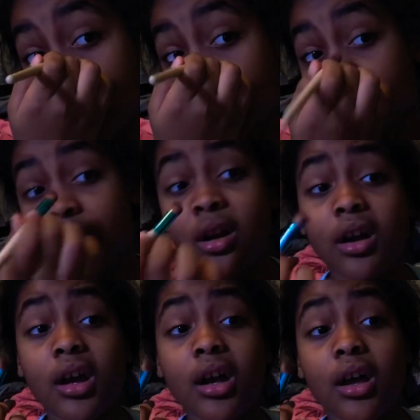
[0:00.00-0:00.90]
Day. Welcome Shut
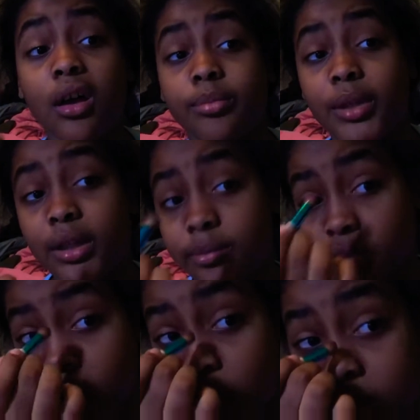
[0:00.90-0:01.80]
back up. To like,
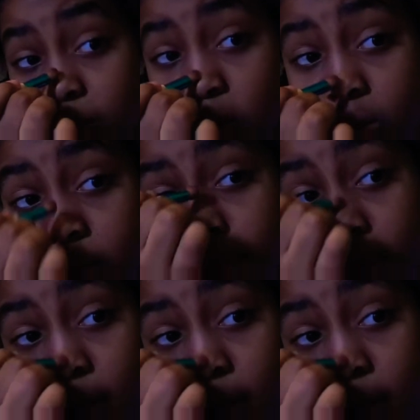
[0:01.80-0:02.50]
yet again another